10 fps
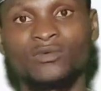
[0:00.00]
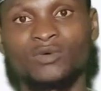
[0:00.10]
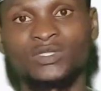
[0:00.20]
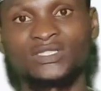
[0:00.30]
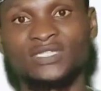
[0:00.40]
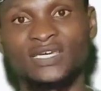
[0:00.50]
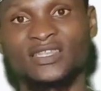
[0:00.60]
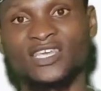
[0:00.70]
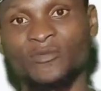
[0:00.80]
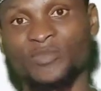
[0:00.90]
with
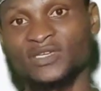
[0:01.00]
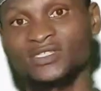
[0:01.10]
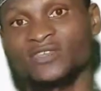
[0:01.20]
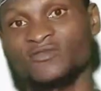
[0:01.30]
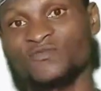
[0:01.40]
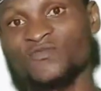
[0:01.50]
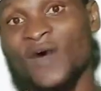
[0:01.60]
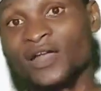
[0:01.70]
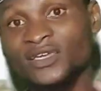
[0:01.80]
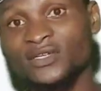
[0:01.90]
death if a person is
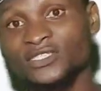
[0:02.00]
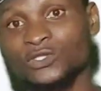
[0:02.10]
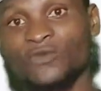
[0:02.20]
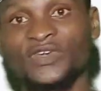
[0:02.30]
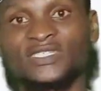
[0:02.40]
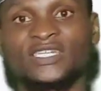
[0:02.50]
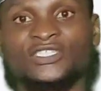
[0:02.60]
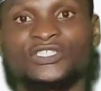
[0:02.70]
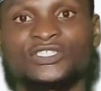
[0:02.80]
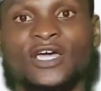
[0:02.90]
found guilty of it in
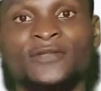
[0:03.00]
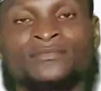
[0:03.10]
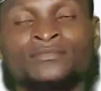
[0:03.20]
Nigeria.